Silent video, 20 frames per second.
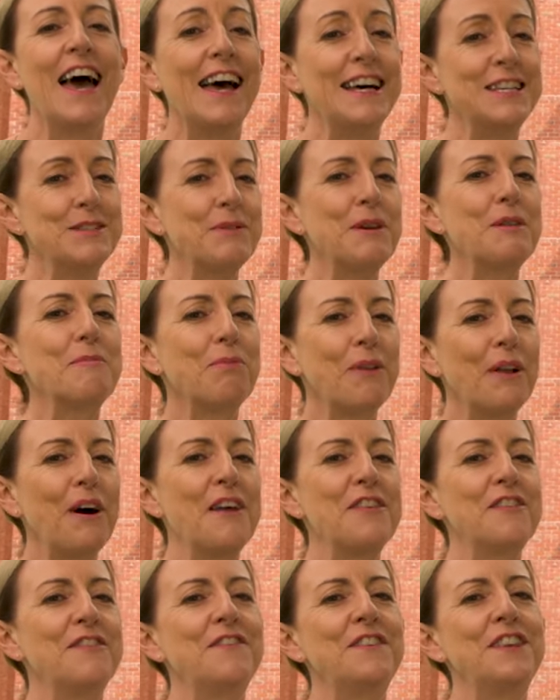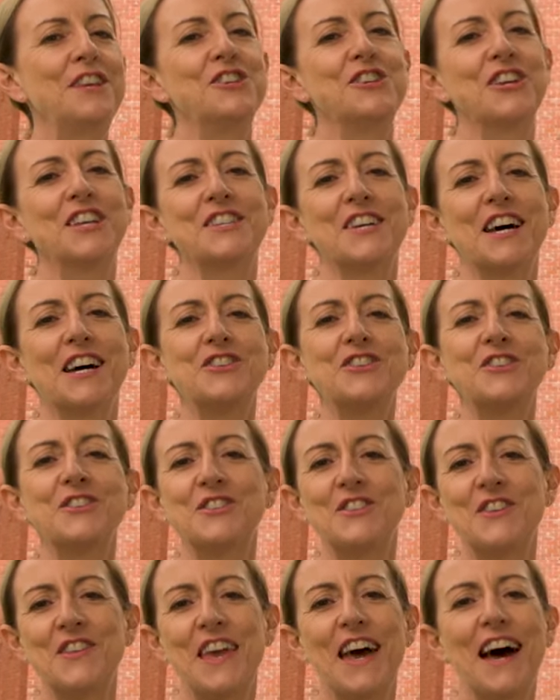As we apply the finishing touches
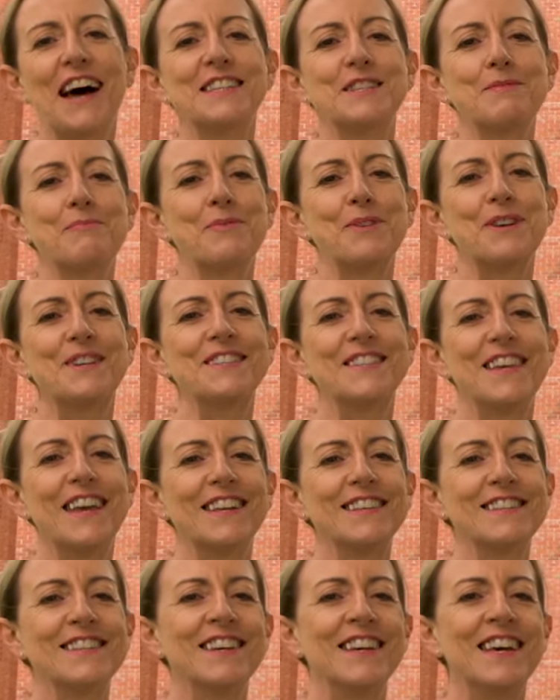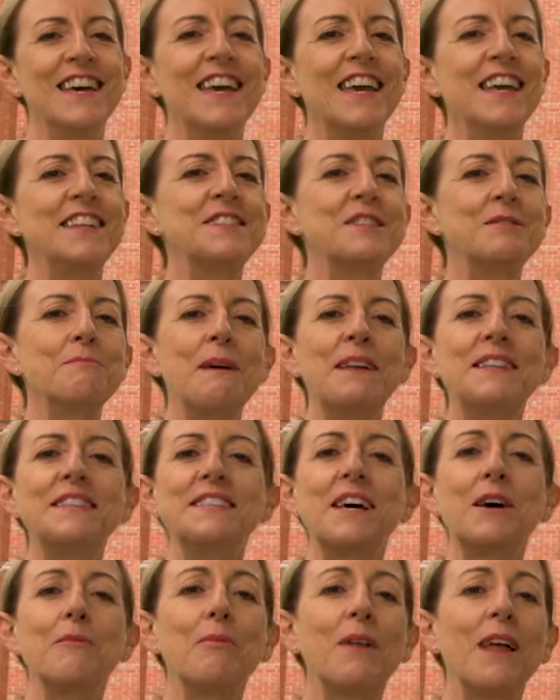to the Arts Precinct, it
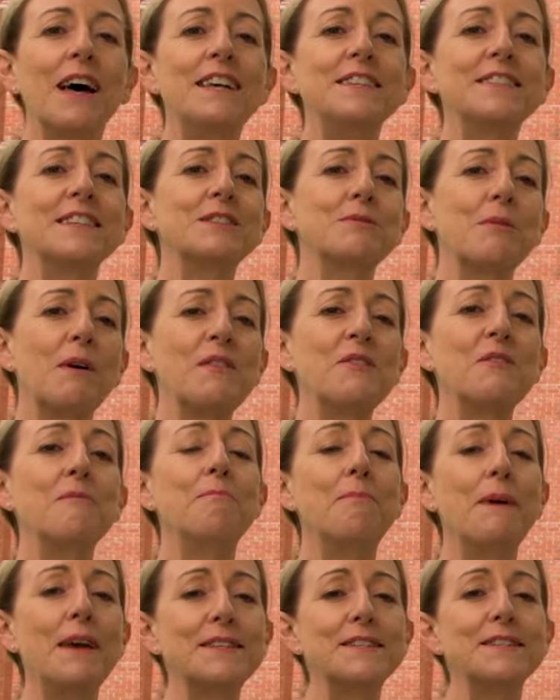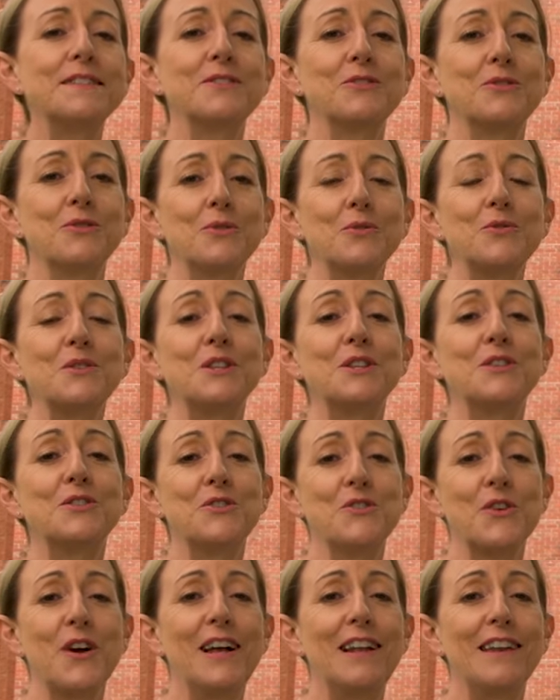cements our place as one of the best schools in
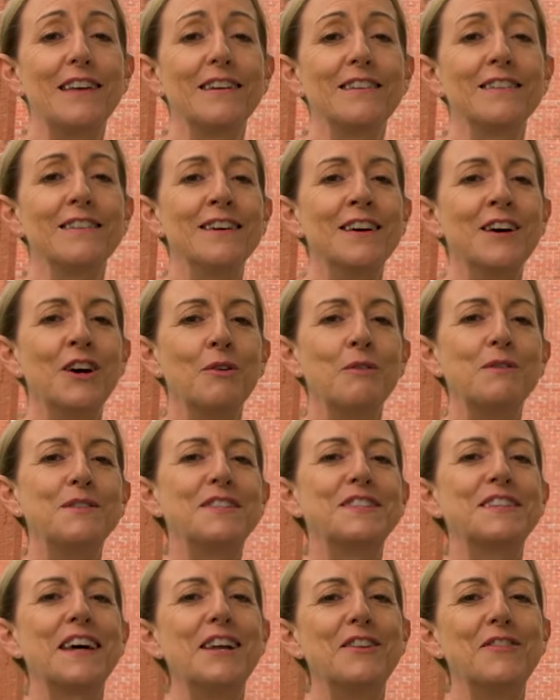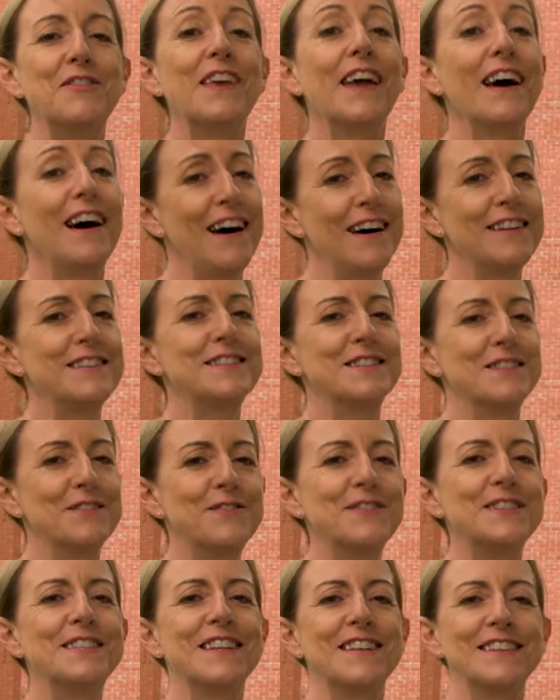Australia with state-of-the-art
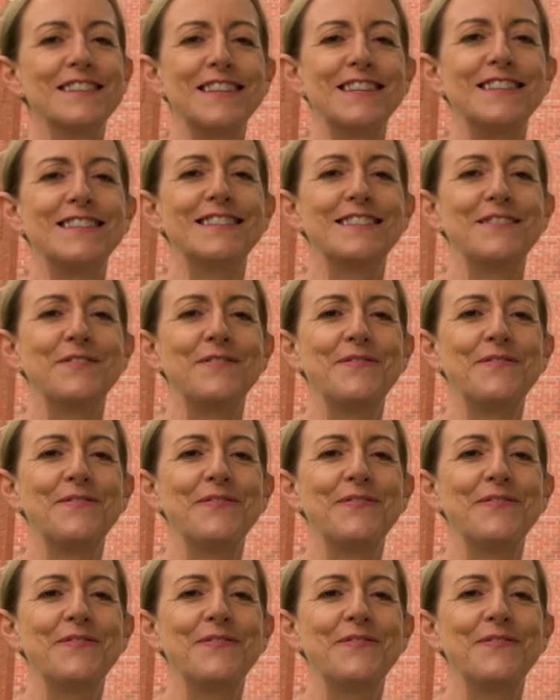facilities.